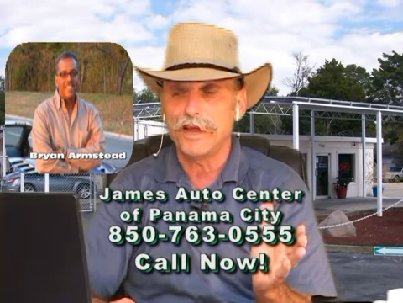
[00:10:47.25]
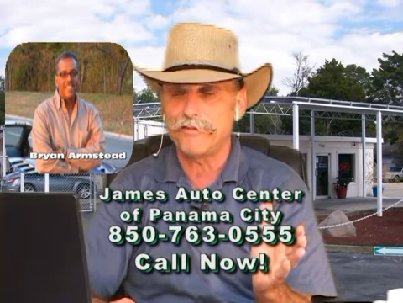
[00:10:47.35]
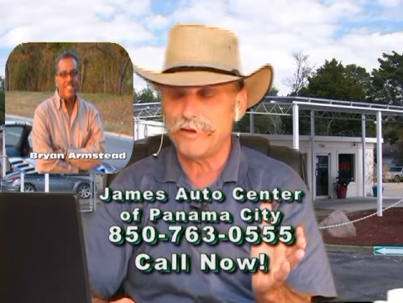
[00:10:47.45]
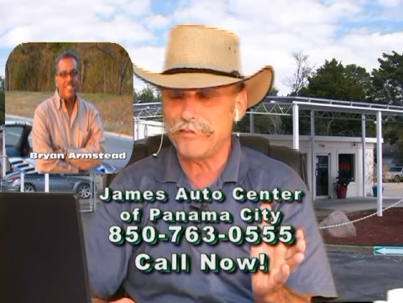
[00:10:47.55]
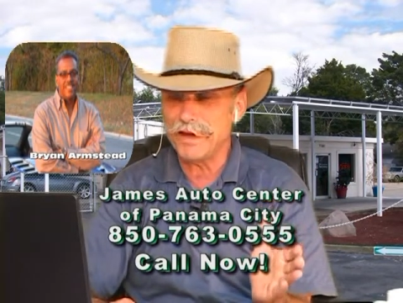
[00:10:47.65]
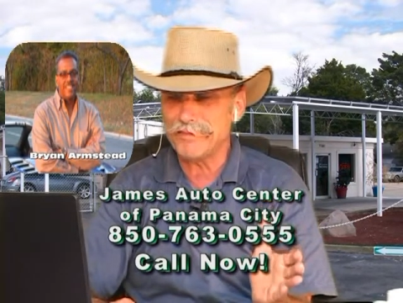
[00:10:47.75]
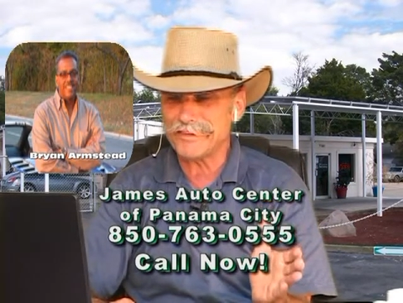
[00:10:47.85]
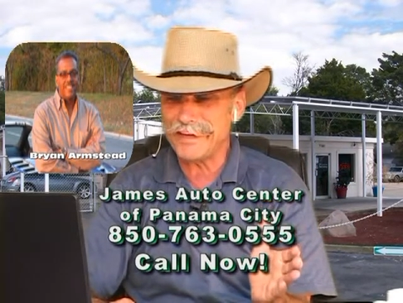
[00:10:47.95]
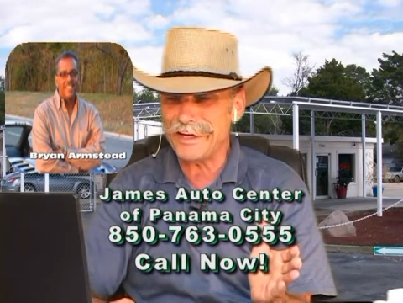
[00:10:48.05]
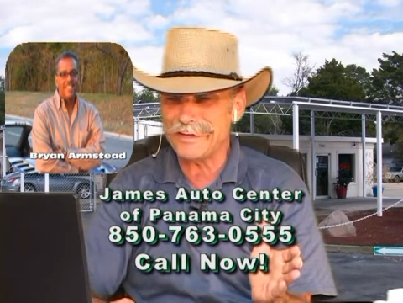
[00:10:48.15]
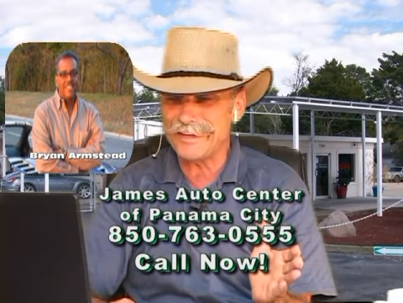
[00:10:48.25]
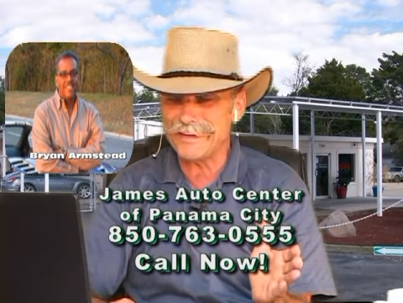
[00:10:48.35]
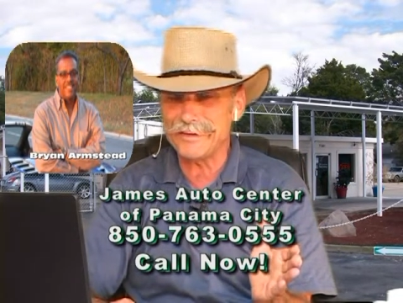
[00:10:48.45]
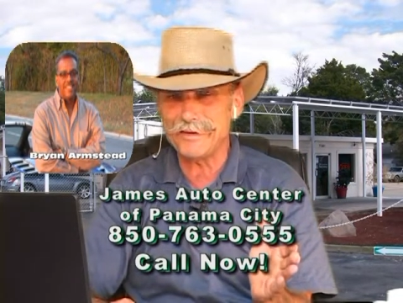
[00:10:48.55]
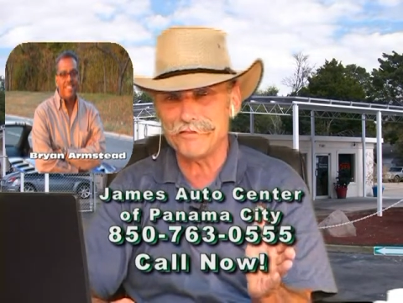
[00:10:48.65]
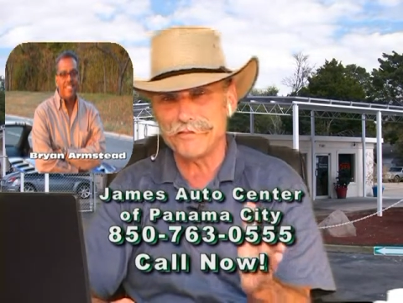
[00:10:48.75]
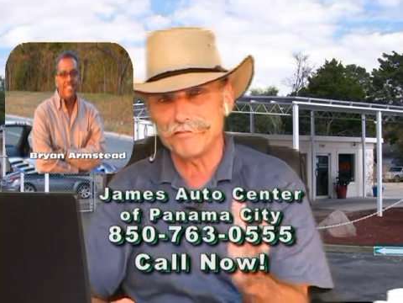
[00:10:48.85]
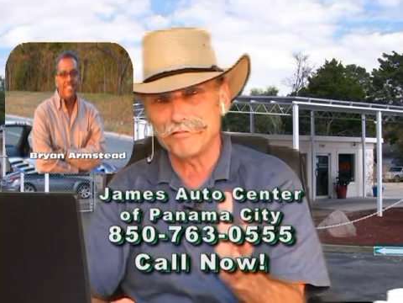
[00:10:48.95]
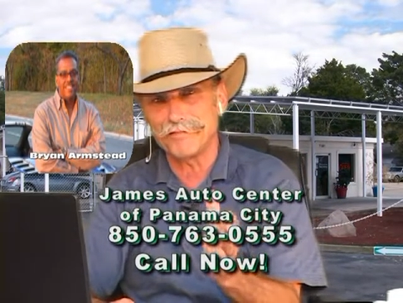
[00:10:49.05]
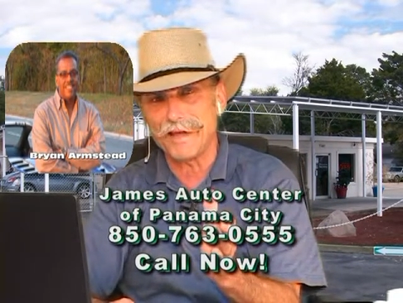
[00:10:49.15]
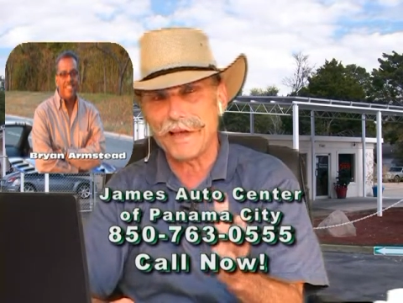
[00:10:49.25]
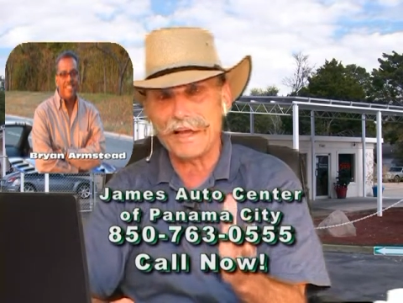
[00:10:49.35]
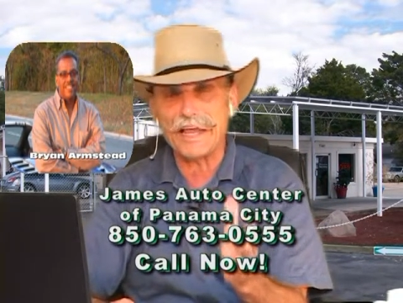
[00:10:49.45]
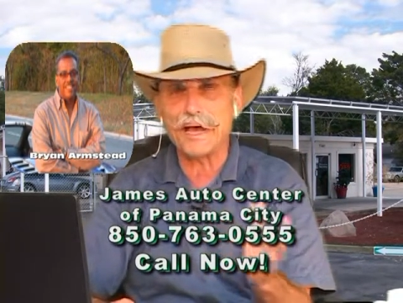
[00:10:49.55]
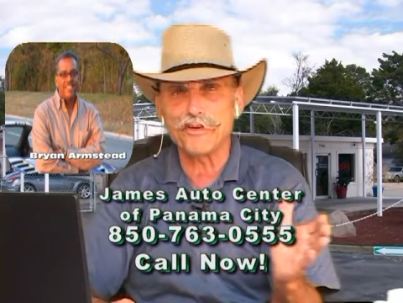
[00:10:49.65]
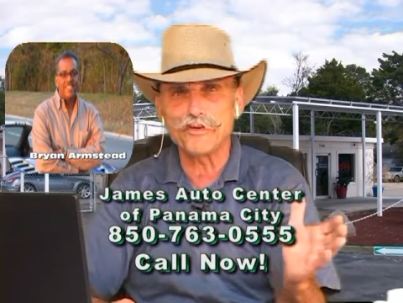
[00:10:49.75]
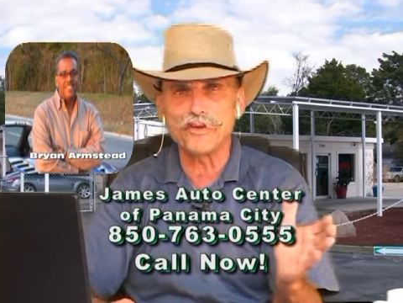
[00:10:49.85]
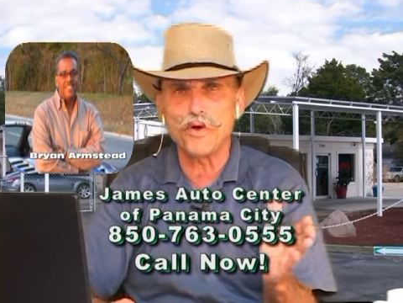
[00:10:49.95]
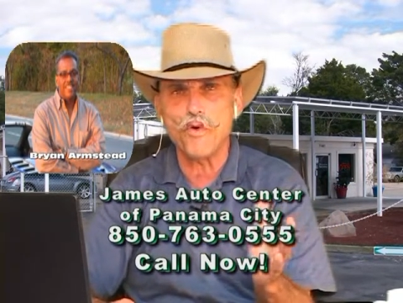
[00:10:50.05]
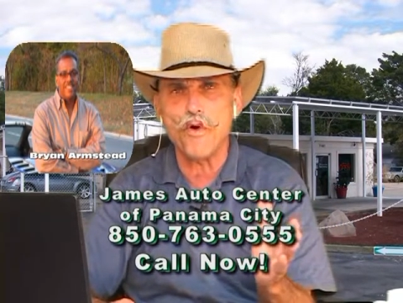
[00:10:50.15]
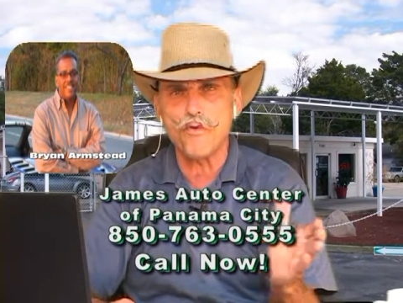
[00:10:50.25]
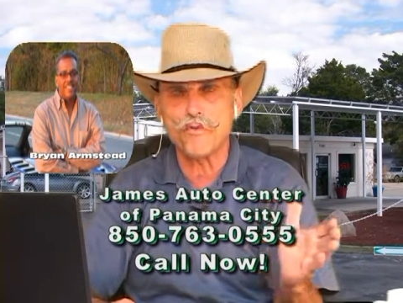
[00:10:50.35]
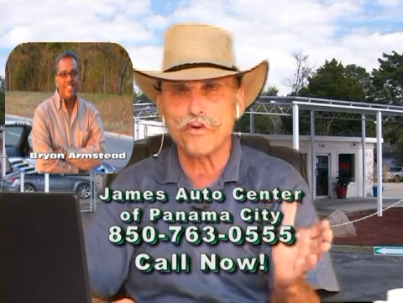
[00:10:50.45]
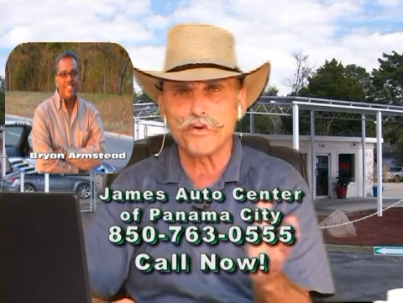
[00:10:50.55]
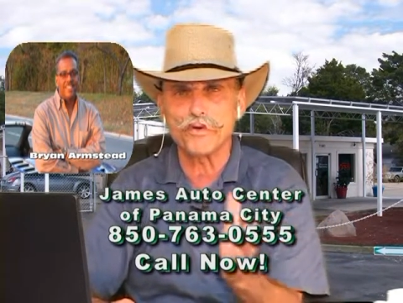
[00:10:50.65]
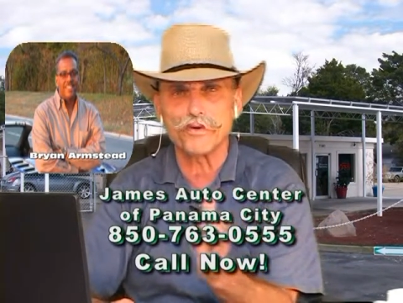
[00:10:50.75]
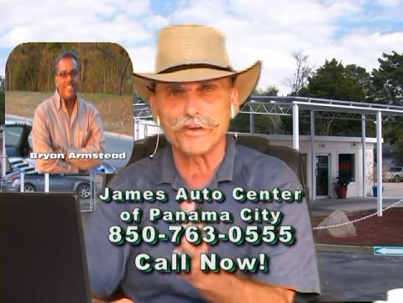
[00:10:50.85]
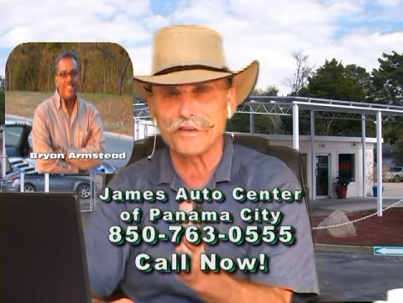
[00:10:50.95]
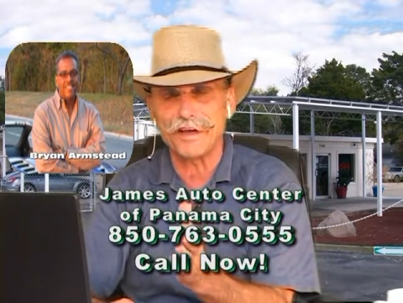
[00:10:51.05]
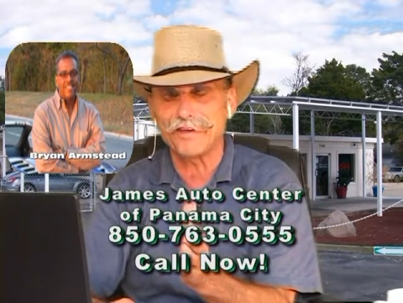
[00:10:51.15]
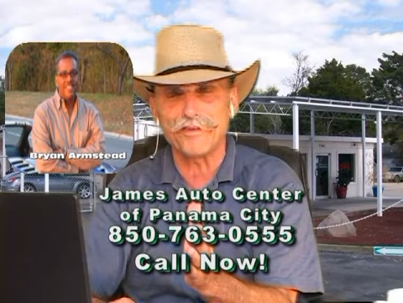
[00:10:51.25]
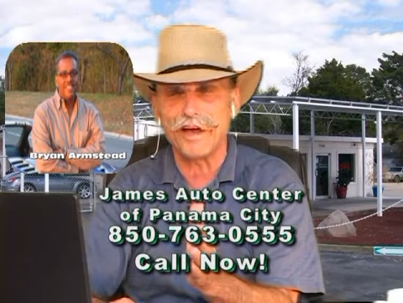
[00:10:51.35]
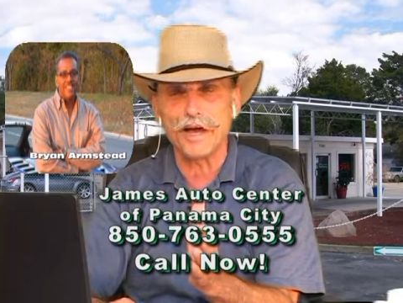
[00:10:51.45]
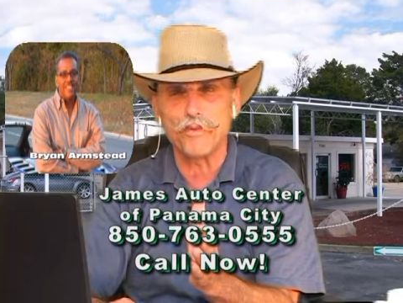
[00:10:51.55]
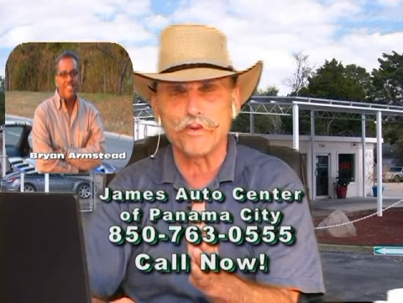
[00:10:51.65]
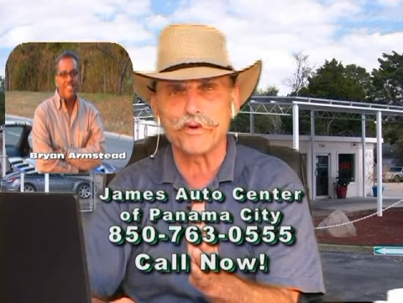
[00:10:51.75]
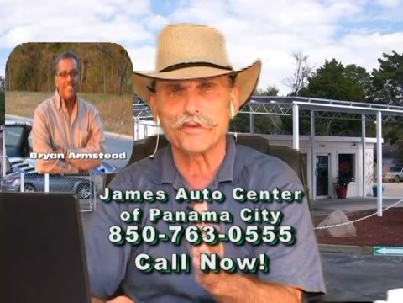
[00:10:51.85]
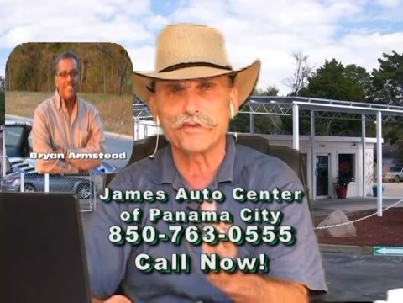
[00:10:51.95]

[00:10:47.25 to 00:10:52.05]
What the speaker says: if I'm not mistaken, doesn't it not allow you to go over, or I don't know how it works.